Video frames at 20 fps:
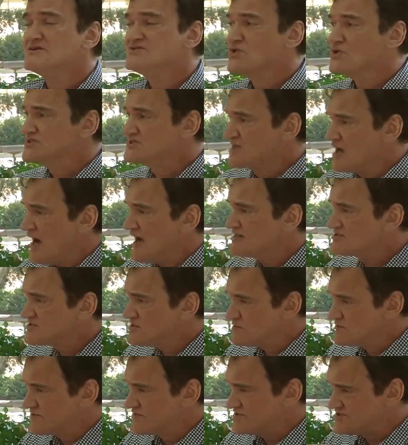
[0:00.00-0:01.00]
towards
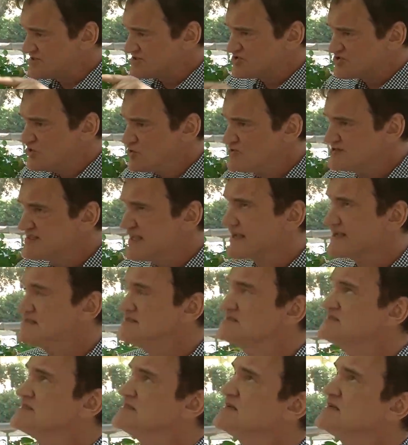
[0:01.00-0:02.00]
costume for just 2
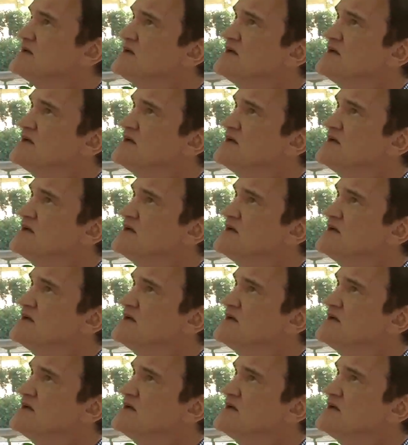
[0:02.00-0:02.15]
seconds,